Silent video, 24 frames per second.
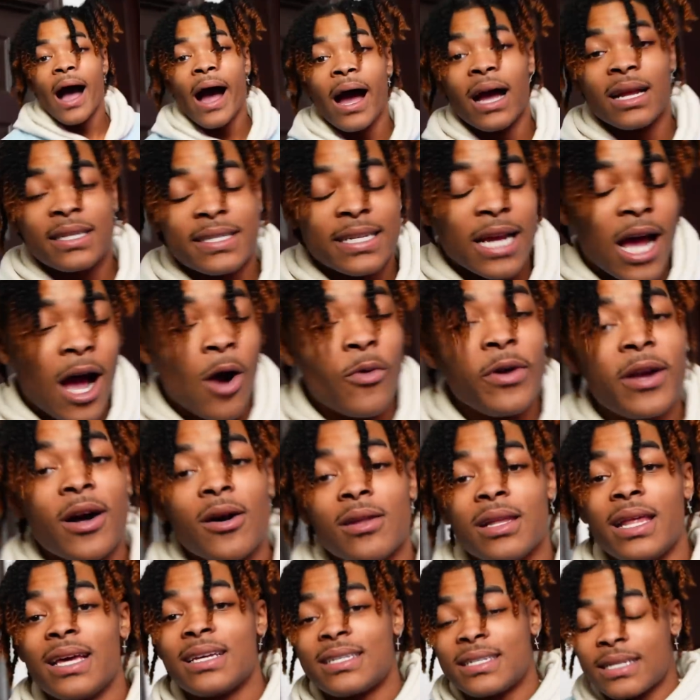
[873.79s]
right, y'all, we gonna
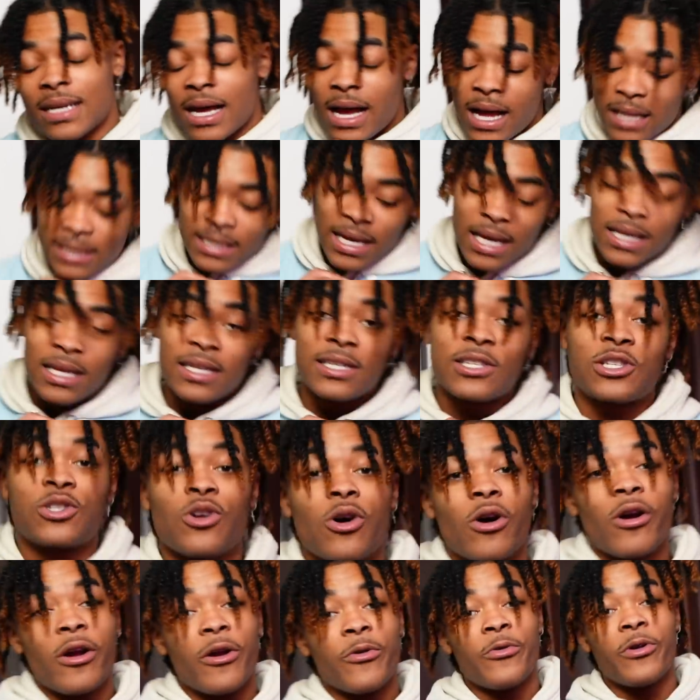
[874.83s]
let Sean tell his
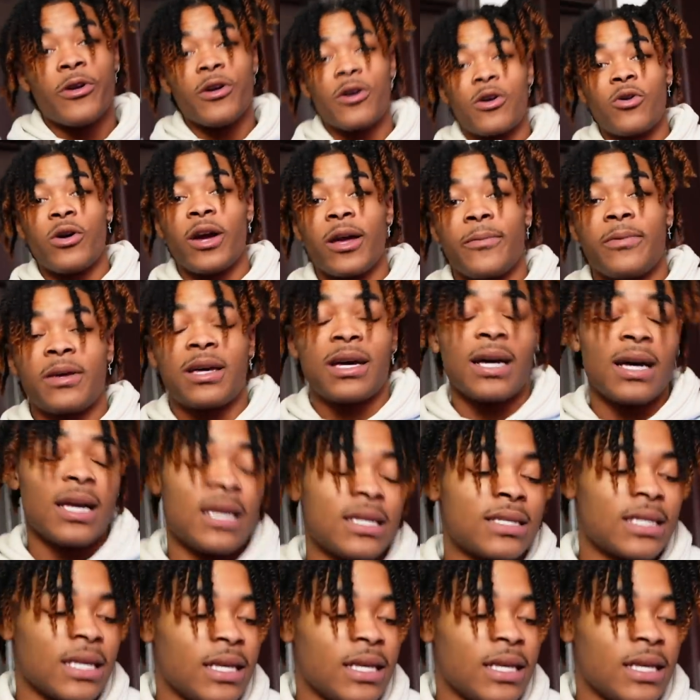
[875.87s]
story real quick because